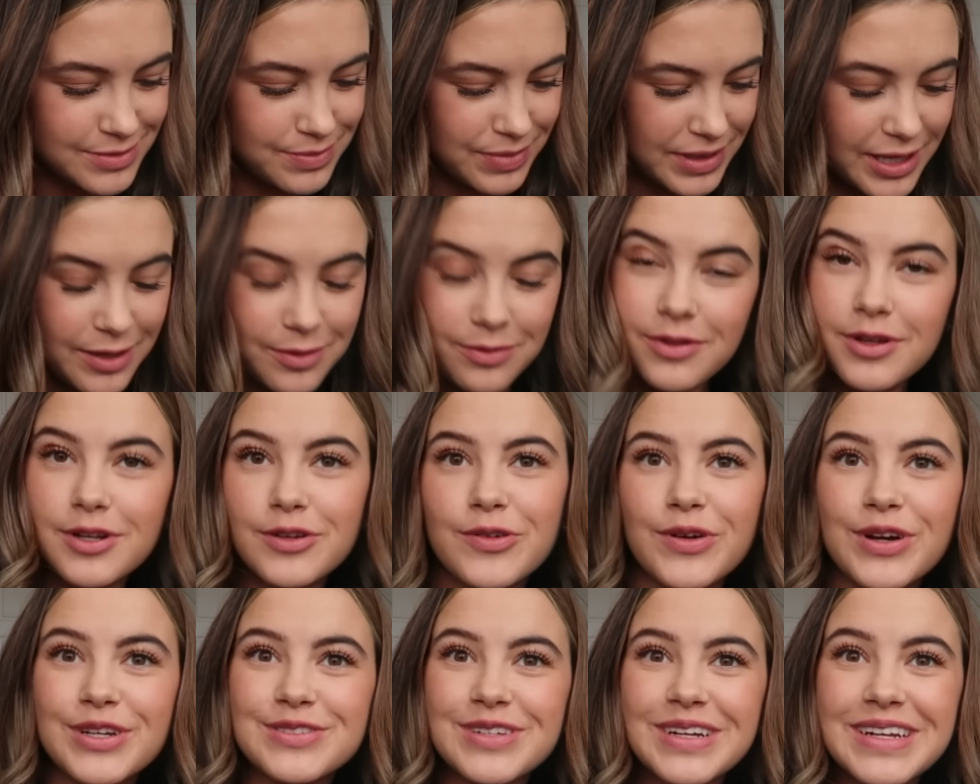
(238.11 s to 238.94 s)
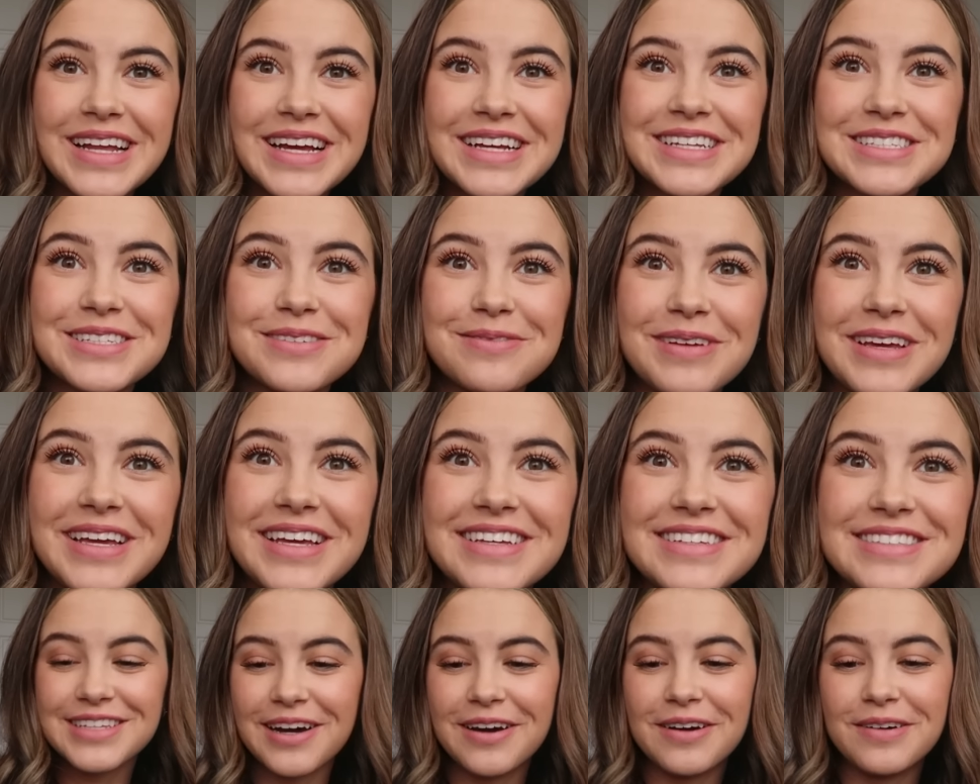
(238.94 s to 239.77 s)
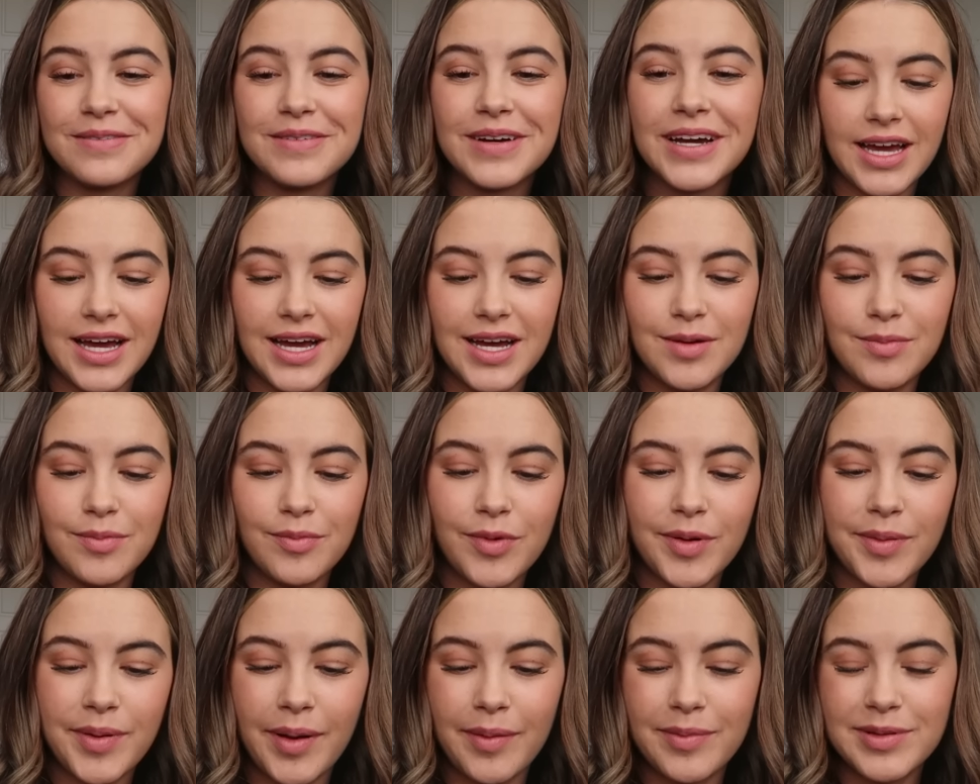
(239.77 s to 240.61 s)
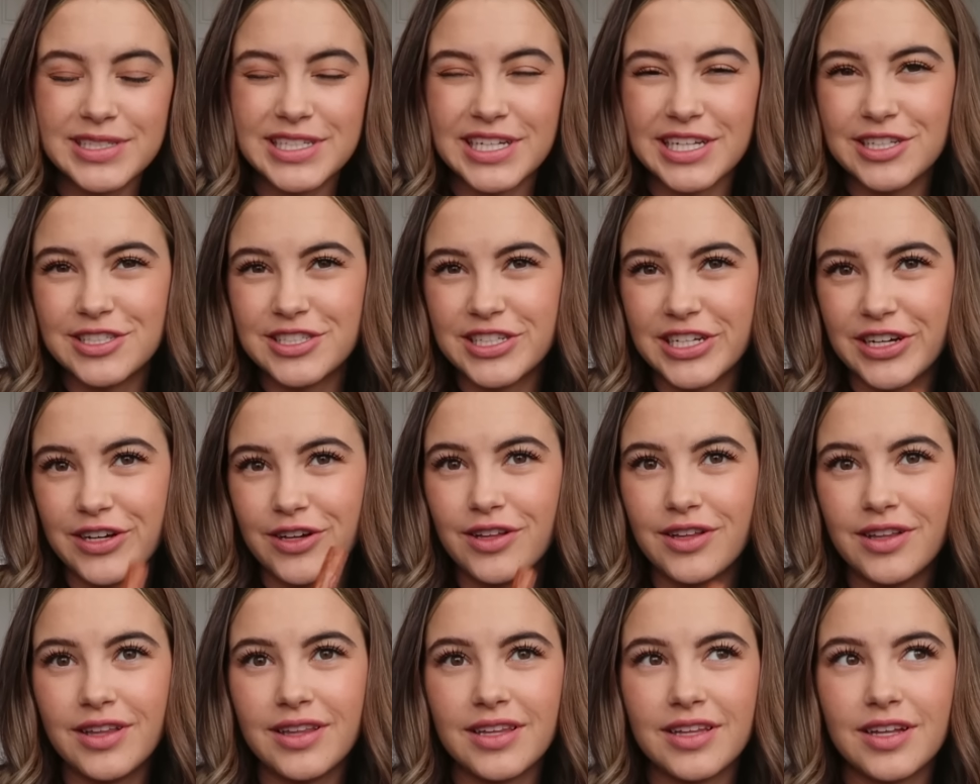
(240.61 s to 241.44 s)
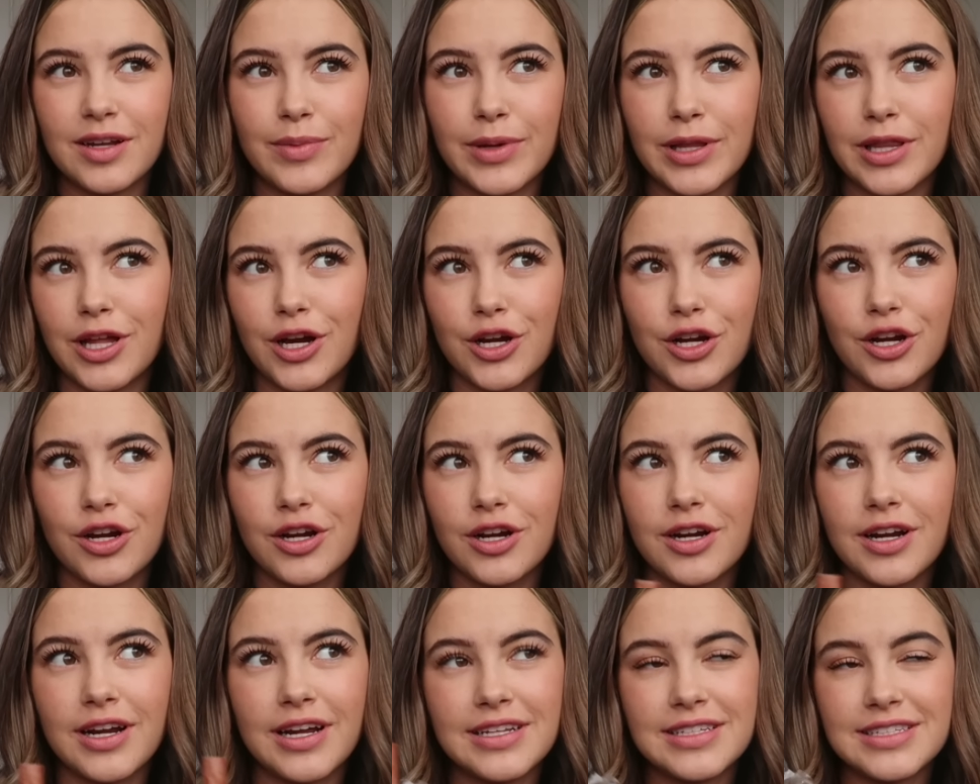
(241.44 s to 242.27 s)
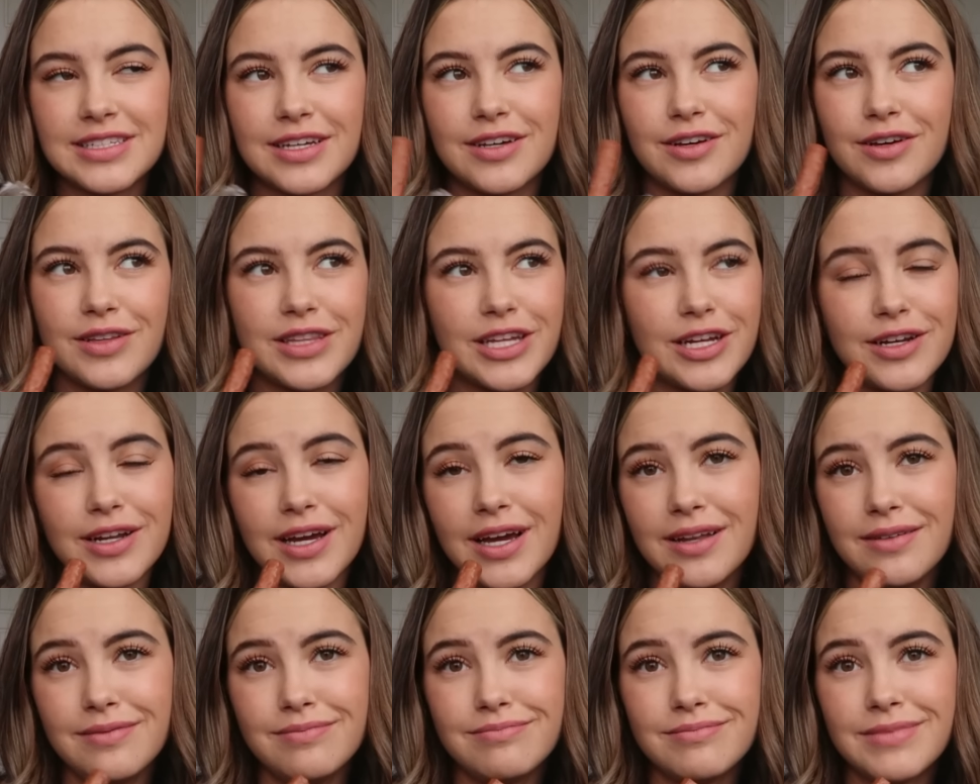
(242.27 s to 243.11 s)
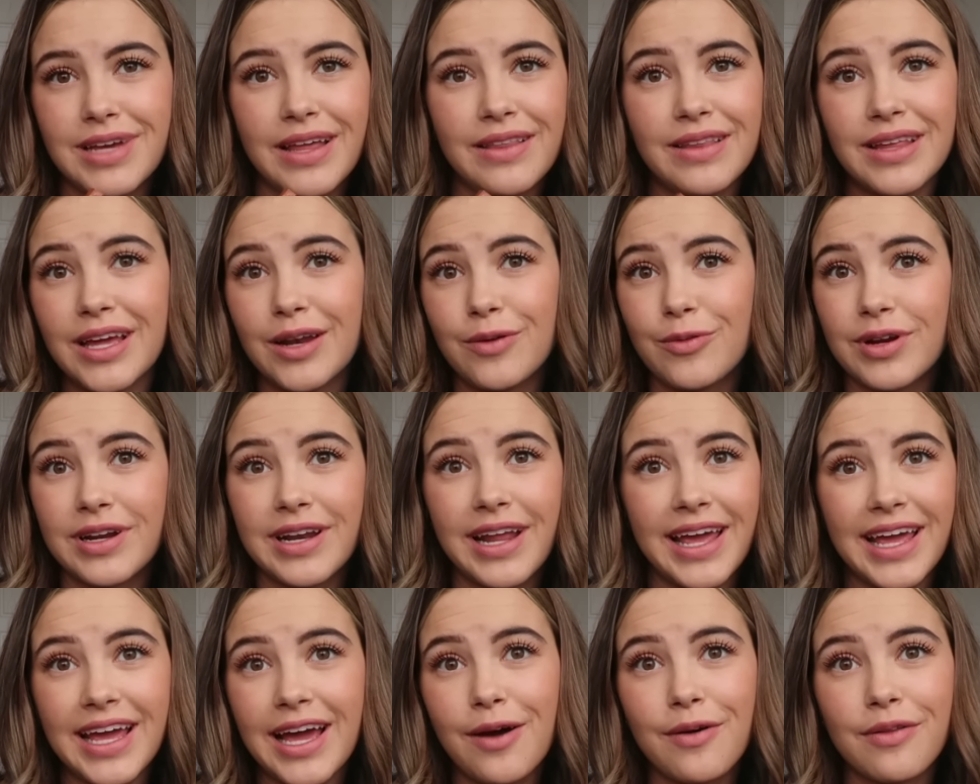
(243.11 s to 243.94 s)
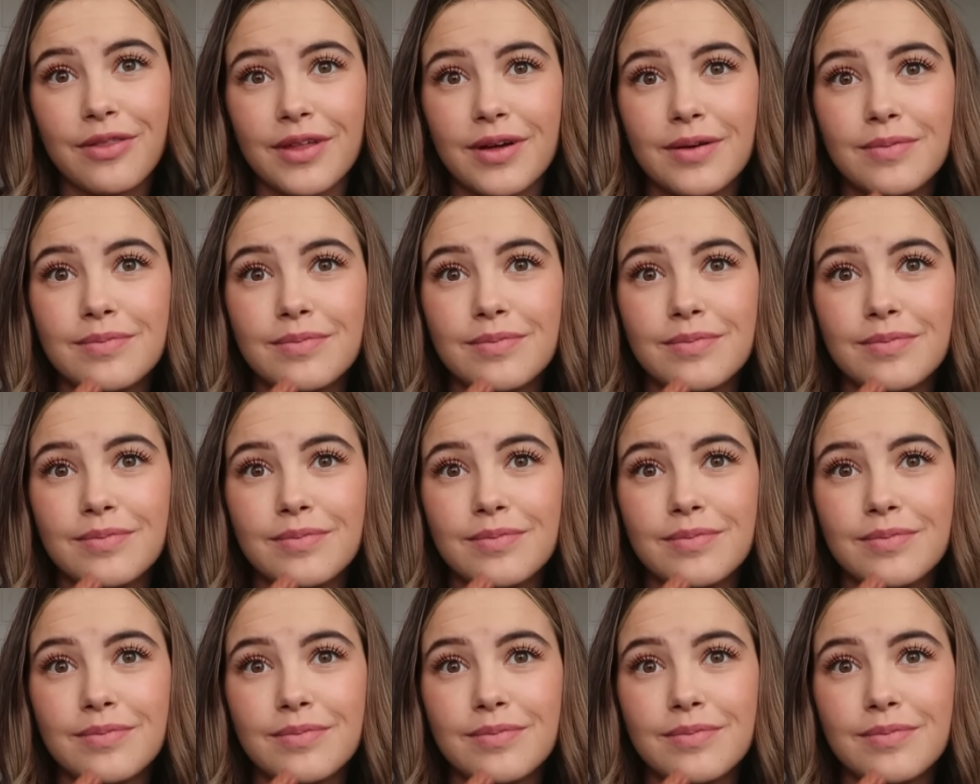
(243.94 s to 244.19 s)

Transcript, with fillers: She's playing with her toys right next to me. So um, we're probably just gonna chill a little bit longer until they're done and then we're gonna hang out with